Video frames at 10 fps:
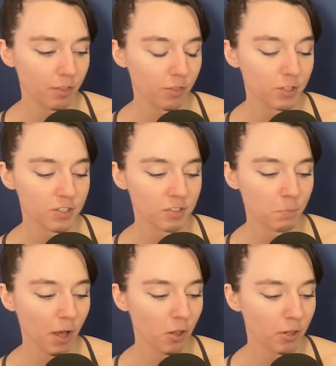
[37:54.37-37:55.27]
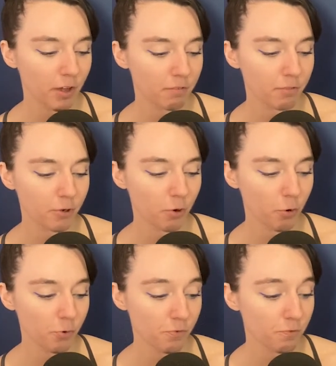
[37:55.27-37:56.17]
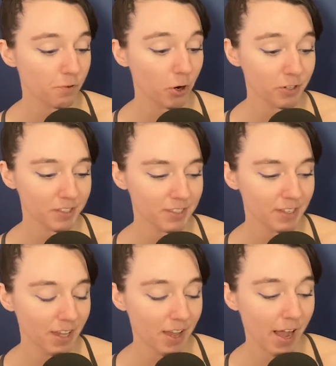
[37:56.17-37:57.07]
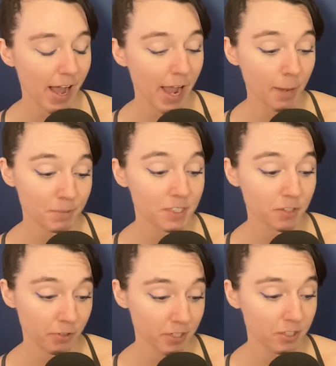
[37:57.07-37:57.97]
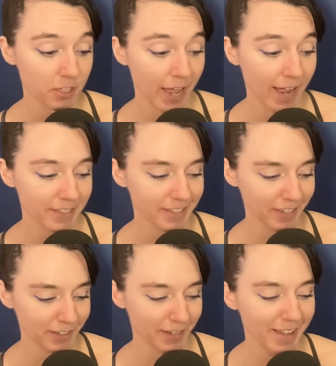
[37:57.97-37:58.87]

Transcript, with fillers: the smell of their own farts? I'm seriously asking.